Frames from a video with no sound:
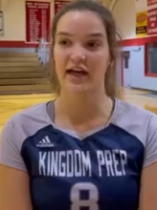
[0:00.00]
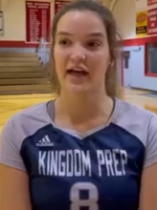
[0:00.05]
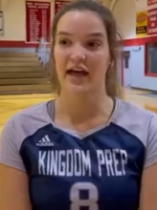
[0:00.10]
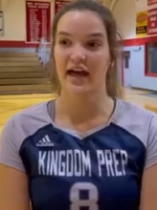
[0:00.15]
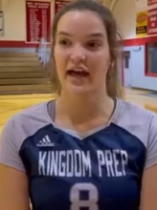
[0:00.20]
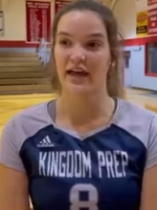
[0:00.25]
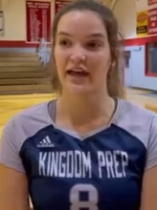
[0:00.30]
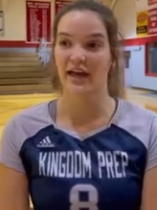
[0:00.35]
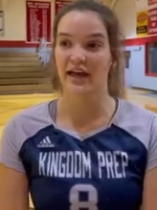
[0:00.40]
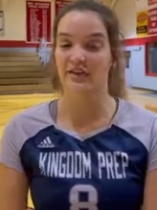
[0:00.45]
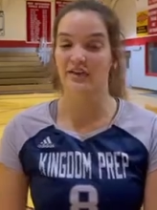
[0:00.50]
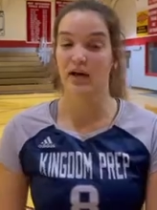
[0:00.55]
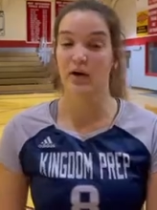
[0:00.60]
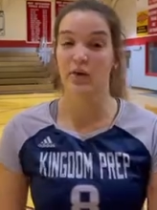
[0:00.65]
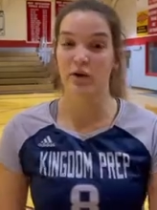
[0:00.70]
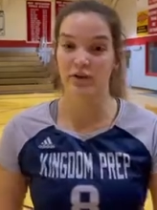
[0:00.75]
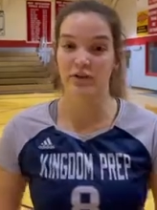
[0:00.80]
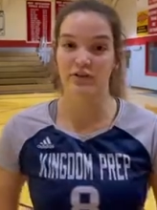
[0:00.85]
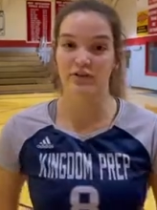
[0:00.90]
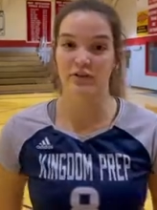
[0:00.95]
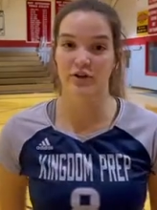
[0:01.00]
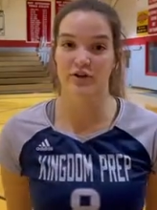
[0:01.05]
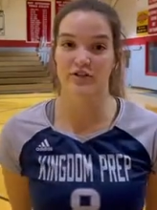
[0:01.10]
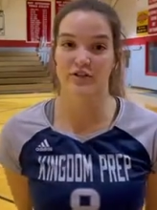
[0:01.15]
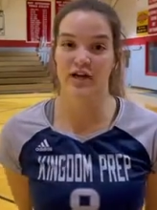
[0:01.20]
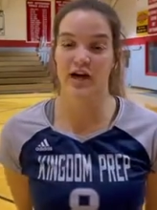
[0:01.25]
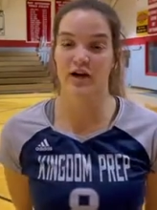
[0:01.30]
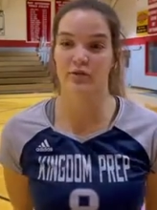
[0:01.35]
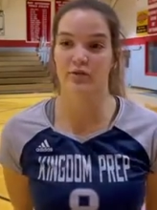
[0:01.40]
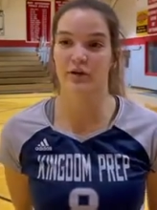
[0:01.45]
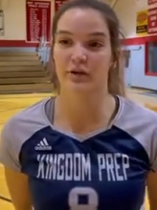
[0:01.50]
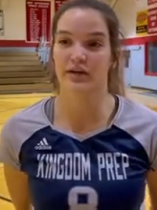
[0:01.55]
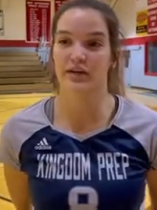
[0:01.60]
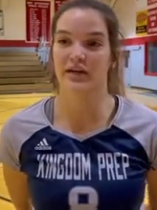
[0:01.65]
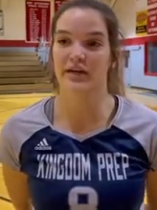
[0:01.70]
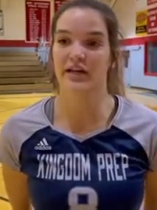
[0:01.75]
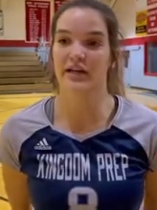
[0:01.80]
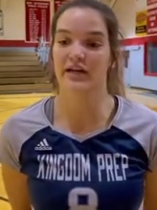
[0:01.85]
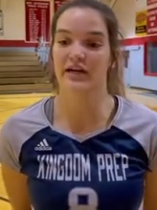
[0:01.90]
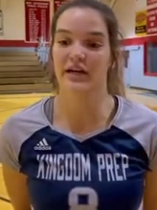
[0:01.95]
and they won the first set,
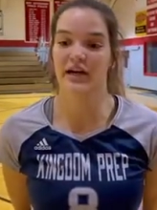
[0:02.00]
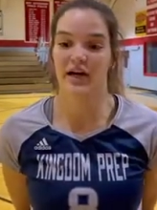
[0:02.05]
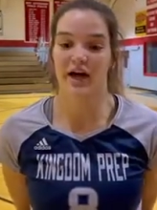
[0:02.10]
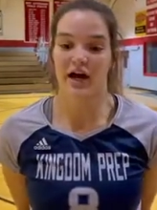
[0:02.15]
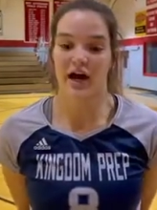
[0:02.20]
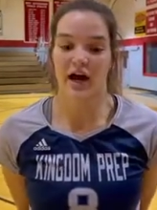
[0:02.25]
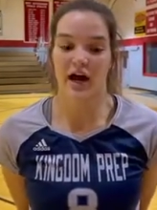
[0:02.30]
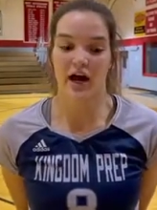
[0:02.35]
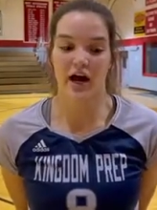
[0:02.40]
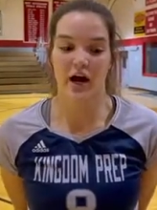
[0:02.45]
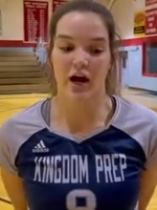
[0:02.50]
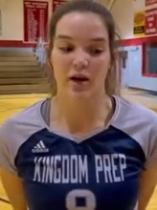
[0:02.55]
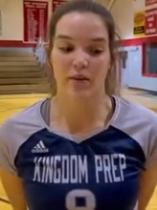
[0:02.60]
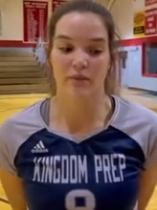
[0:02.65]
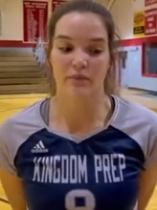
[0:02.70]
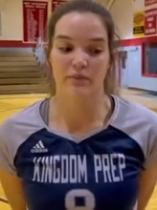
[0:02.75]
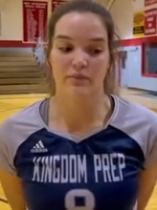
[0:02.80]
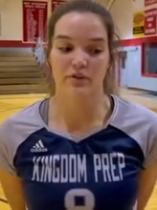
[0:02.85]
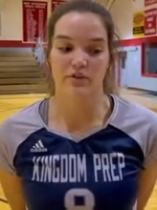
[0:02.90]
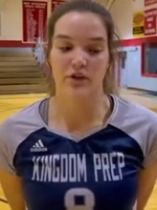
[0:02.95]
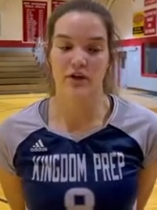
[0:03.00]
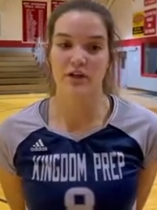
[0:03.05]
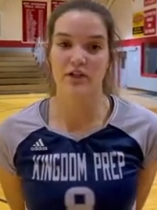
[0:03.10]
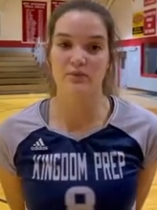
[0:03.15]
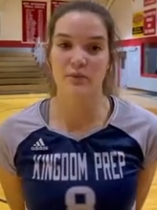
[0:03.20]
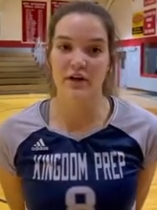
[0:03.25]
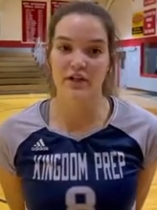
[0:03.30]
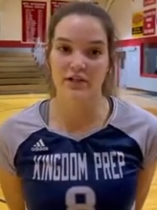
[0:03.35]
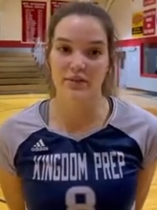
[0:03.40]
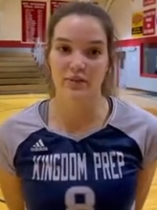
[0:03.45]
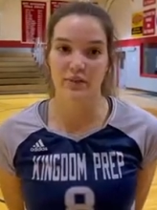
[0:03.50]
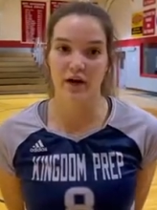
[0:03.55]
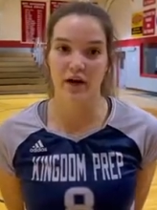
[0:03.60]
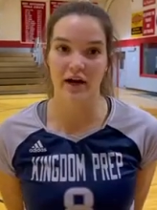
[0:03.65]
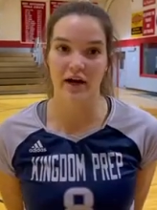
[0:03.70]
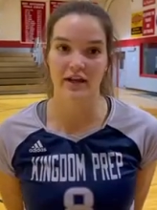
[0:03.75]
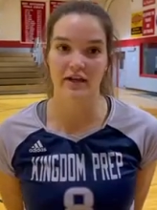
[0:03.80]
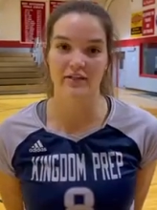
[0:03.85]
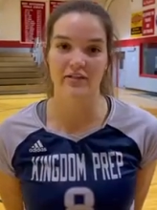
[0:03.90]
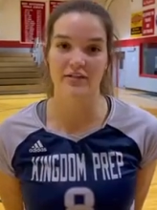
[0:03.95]
really um, took us by
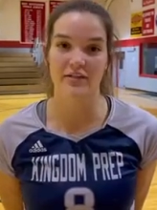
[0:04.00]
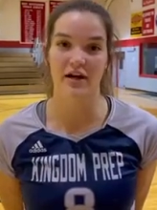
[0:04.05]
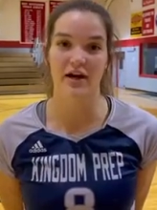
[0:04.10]
surprise.